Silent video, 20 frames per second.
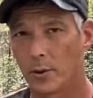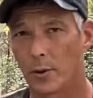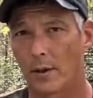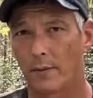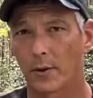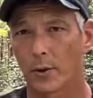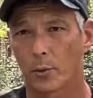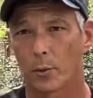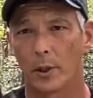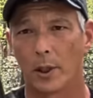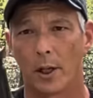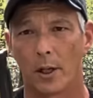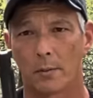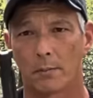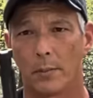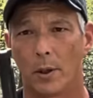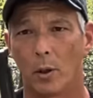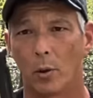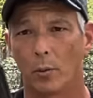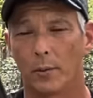you have a
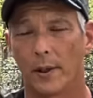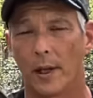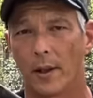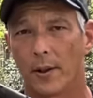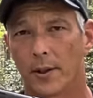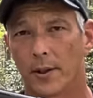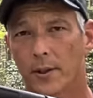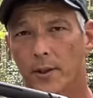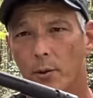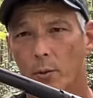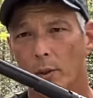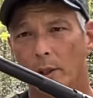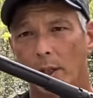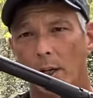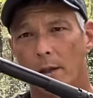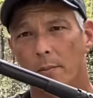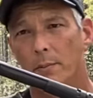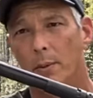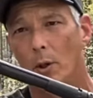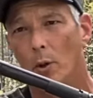three-lug bolt. Now, this
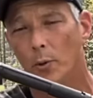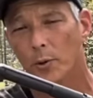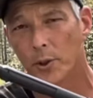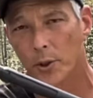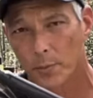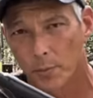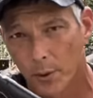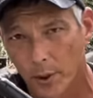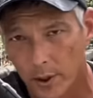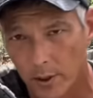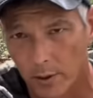three-lug bolt is pretty